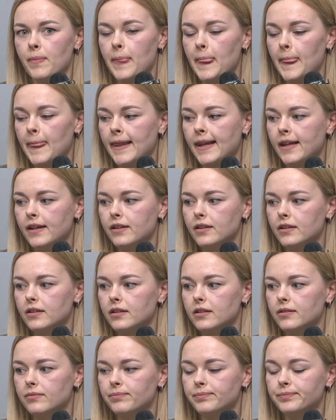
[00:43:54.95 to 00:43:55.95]
because
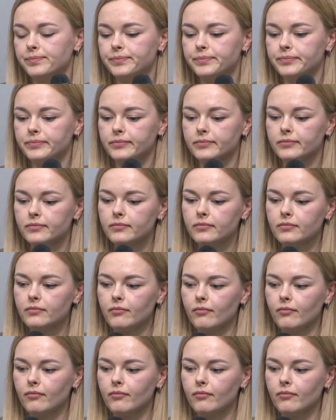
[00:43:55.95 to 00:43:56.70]
all